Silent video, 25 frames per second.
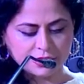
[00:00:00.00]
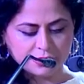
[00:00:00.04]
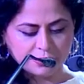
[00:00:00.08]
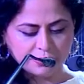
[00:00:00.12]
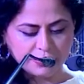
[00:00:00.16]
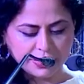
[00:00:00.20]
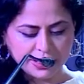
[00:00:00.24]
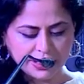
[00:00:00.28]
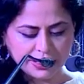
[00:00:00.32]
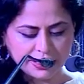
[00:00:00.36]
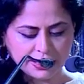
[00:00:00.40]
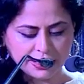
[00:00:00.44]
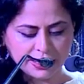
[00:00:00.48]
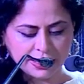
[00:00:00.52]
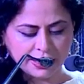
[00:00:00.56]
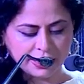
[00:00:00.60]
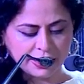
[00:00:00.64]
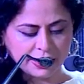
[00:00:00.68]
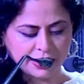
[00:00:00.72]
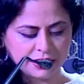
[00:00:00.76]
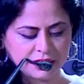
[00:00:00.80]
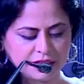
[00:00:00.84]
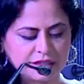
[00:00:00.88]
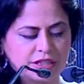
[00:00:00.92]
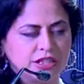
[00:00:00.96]
media,
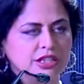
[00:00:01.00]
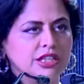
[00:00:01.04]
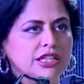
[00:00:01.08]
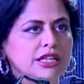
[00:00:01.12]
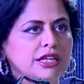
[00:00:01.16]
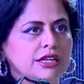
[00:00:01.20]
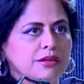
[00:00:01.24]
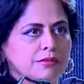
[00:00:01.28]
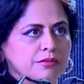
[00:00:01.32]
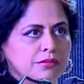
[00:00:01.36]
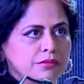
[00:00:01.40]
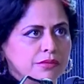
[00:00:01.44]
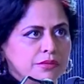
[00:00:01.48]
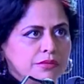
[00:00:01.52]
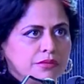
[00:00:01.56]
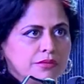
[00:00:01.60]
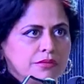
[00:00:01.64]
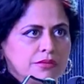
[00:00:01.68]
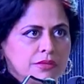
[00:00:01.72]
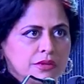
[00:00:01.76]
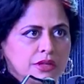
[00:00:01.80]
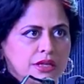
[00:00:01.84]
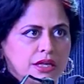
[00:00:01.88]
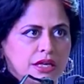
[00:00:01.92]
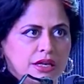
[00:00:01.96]
and the team
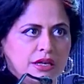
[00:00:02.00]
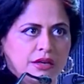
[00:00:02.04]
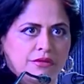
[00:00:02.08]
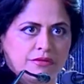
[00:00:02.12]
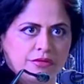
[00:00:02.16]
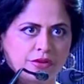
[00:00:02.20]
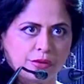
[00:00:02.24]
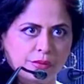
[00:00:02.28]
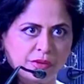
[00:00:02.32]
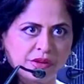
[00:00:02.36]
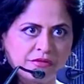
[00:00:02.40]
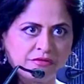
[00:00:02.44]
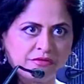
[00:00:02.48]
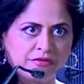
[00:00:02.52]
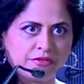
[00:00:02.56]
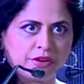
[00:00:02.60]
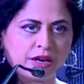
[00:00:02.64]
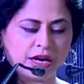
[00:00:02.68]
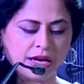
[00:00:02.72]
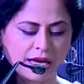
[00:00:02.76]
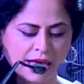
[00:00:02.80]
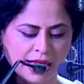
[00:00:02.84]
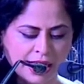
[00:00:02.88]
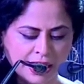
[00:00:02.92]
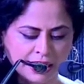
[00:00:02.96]
from I M F
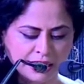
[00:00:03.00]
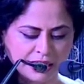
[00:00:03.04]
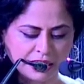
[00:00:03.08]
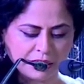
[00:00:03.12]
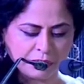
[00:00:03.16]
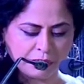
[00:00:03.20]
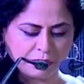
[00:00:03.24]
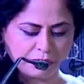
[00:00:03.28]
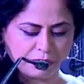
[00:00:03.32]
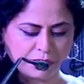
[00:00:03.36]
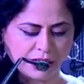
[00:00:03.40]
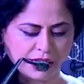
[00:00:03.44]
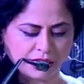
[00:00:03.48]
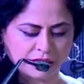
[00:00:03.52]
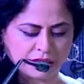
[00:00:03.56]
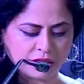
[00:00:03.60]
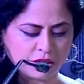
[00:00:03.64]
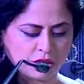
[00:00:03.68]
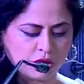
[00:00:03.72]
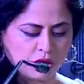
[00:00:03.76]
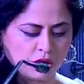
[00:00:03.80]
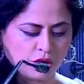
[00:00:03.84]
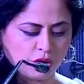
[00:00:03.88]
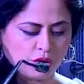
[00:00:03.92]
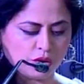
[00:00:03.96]
A and IMPACT
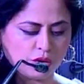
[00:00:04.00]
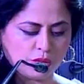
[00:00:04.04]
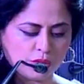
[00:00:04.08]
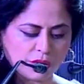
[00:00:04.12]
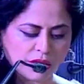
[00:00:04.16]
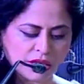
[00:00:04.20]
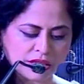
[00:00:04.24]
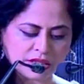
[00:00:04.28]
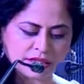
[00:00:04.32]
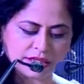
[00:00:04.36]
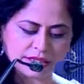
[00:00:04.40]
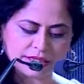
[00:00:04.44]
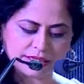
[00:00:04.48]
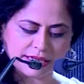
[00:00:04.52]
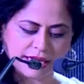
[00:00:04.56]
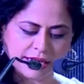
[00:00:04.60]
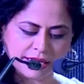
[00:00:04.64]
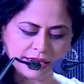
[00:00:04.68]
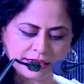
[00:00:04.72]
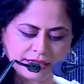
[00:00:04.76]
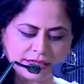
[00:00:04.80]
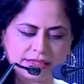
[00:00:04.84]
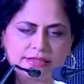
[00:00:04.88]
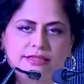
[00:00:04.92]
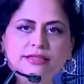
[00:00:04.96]
who worked
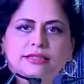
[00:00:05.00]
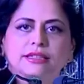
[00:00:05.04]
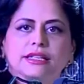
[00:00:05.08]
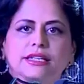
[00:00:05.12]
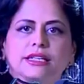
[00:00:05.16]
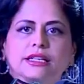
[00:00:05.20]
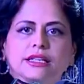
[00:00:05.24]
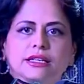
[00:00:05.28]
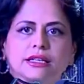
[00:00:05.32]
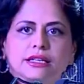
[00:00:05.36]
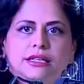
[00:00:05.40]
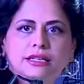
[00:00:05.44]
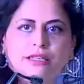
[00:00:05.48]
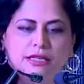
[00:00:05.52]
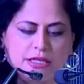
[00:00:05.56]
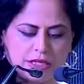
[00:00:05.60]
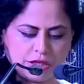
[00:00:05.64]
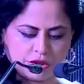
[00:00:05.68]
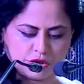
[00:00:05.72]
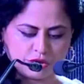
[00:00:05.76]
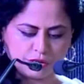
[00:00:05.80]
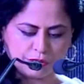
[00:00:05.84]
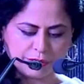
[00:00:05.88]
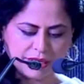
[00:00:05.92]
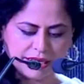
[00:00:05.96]
tirelessly
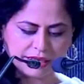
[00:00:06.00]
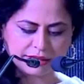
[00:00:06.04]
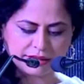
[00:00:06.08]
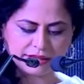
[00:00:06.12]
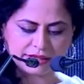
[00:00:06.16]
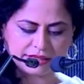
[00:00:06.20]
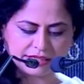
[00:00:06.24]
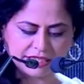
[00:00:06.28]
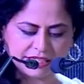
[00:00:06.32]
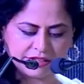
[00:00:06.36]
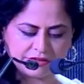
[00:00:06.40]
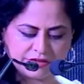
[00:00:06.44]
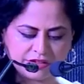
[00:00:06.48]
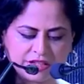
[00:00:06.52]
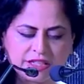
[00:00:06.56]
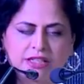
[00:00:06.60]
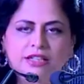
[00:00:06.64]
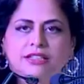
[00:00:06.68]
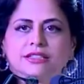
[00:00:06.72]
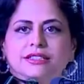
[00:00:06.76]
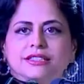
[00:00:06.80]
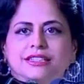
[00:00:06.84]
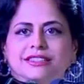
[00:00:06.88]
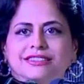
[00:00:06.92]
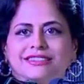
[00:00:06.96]
to make this evening
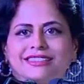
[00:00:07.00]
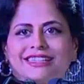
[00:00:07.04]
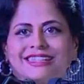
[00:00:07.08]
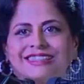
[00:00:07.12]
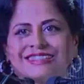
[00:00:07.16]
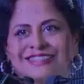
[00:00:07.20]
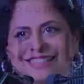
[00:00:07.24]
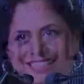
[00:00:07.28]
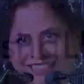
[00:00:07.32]
a success.